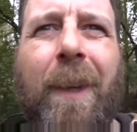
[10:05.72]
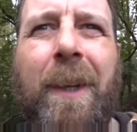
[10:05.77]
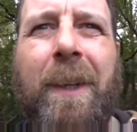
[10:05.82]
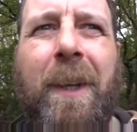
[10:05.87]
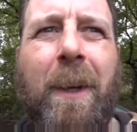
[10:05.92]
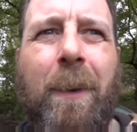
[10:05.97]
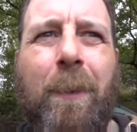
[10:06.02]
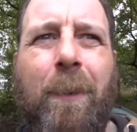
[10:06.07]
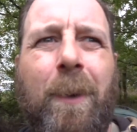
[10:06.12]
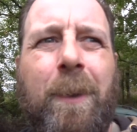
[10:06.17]

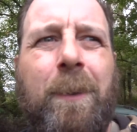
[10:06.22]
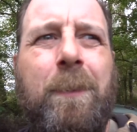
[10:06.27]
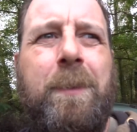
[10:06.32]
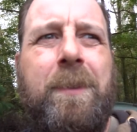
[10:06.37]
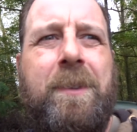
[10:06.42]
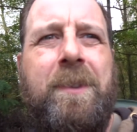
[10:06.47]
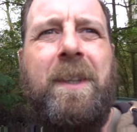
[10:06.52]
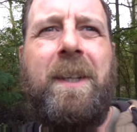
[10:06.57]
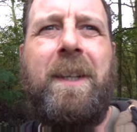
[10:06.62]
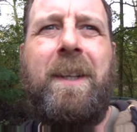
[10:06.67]
don't want them
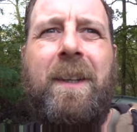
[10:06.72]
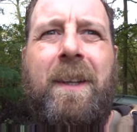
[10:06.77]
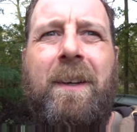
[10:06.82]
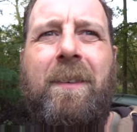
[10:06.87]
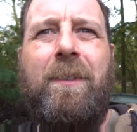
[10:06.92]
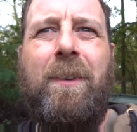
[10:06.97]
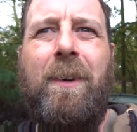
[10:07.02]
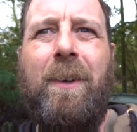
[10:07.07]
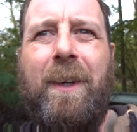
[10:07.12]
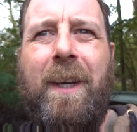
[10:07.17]
seeing that
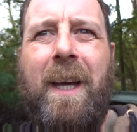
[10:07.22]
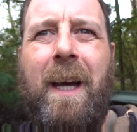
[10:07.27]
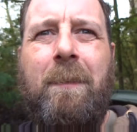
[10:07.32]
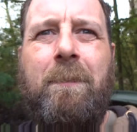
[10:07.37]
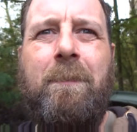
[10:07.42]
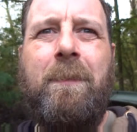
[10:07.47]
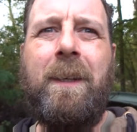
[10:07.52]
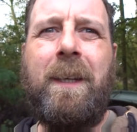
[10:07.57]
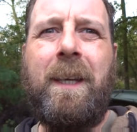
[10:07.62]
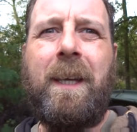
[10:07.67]
I've got
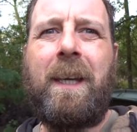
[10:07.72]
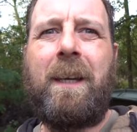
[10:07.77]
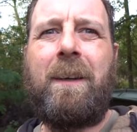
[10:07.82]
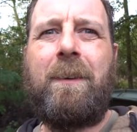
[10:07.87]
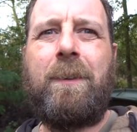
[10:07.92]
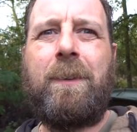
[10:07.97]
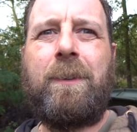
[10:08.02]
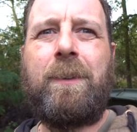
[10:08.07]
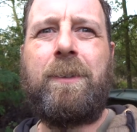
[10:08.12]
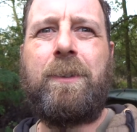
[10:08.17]
camera gear
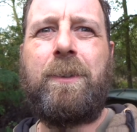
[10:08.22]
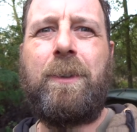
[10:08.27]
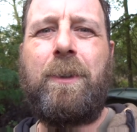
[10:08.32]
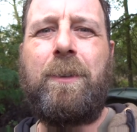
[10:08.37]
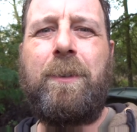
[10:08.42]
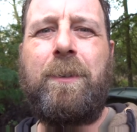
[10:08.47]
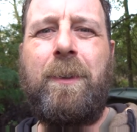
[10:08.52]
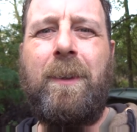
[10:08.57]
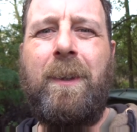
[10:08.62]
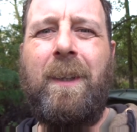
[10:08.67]
and
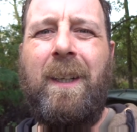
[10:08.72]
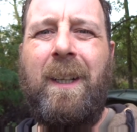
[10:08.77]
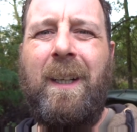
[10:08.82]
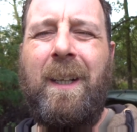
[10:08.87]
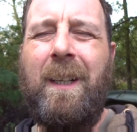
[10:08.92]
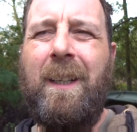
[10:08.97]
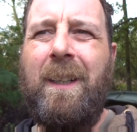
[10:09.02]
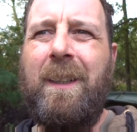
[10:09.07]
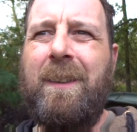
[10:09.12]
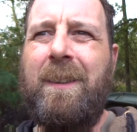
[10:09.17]
stuff.
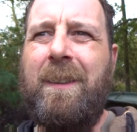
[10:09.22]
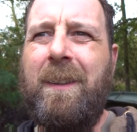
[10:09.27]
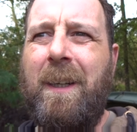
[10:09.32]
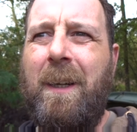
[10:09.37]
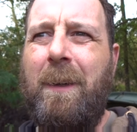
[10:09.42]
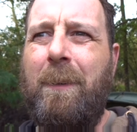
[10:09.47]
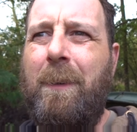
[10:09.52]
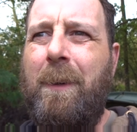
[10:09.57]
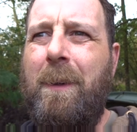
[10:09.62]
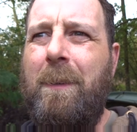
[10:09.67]
Do you
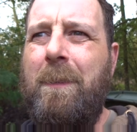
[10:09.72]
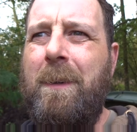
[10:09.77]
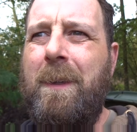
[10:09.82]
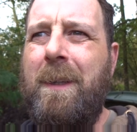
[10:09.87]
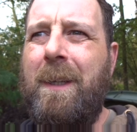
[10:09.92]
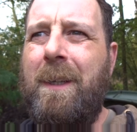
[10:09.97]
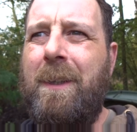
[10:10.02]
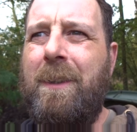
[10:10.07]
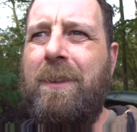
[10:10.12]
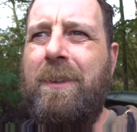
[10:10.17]
get what I
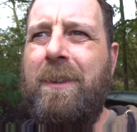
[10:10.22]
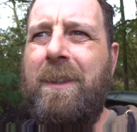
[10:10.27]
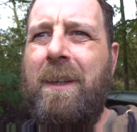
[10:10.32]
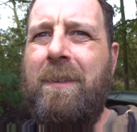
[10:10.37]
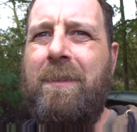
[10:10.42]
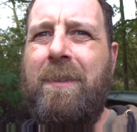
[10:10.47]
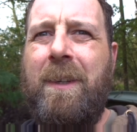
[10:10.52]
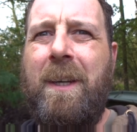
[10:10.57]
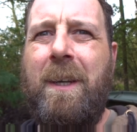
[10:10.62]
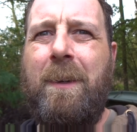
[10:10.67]
mean? Because you
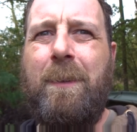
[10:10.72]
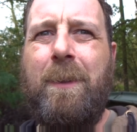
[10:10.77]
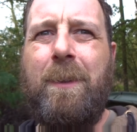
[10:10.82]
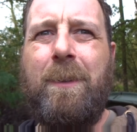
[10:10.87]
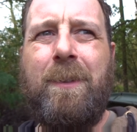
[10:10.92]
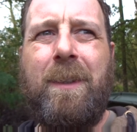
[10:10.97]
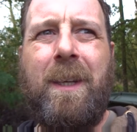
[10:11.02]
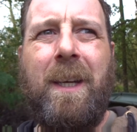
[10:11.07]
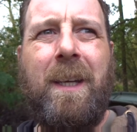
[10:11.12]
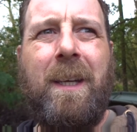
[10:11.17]
never know
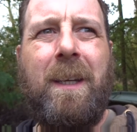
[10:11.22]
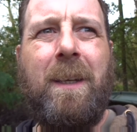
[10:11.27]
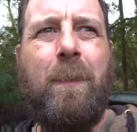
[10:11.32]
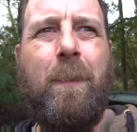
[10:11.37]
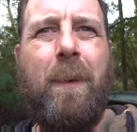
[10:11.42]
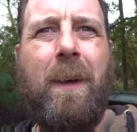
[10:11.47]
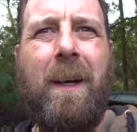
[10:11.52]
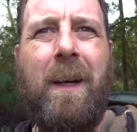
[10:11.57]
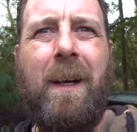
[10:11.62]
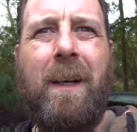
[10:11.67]
who's kicking
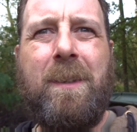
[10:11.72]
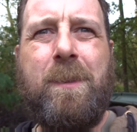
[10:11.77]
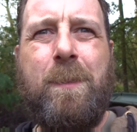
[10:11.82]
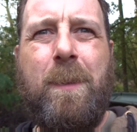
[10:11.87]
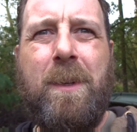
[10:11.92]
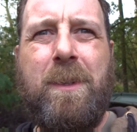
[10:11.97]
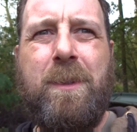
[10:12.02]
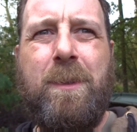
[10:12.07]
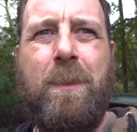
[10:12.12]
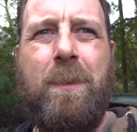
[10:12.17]
about,
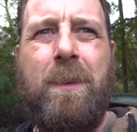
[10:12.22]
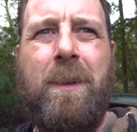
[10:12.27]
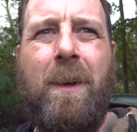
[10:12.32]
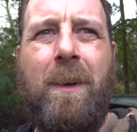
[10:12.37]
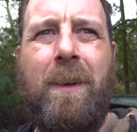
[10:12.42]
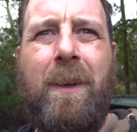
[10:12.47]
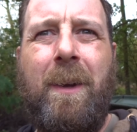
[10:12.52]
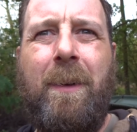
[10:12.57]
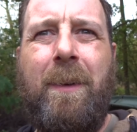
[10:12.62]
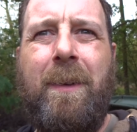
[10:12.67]
especially when we're
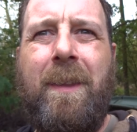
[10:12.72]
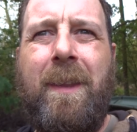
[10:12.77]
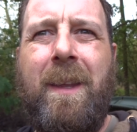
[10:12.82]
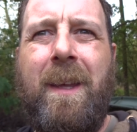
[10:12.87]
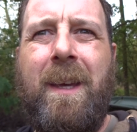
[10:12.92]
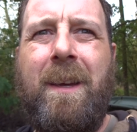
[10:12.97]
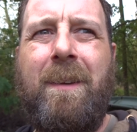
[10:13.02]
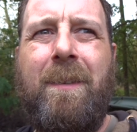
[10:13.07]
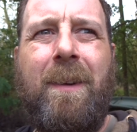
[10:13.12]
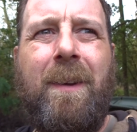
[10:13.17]
not knowing the
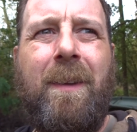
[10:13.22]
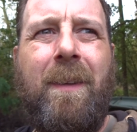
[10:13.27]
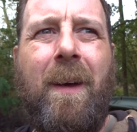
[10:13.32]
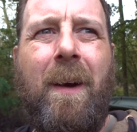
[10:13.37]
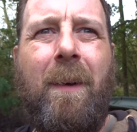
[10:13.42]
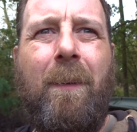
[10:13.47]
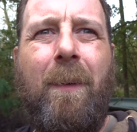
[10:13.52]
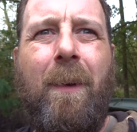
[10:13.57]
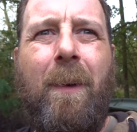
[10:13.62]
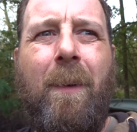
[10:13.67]
area
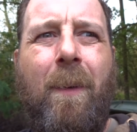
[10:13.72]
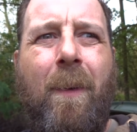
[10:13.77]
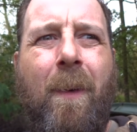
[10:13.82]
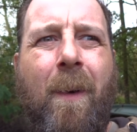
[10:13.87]
that well.